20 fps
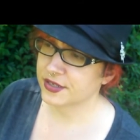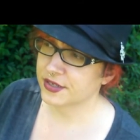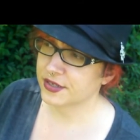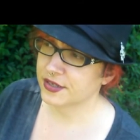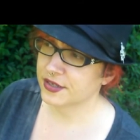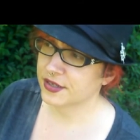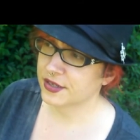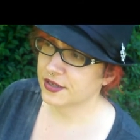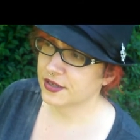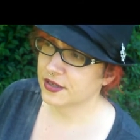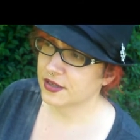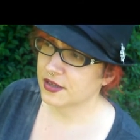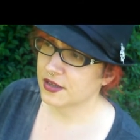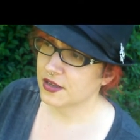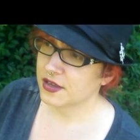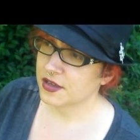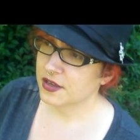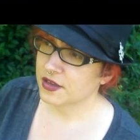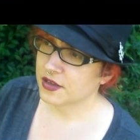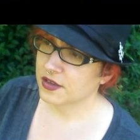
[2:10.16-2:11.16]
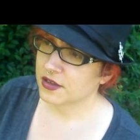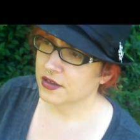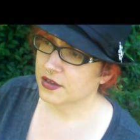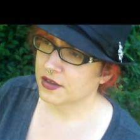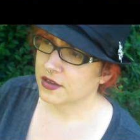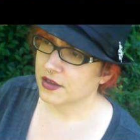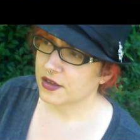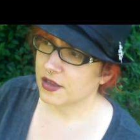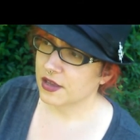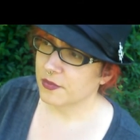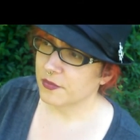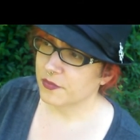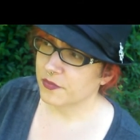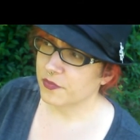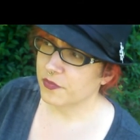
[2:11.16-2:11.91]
[no speech]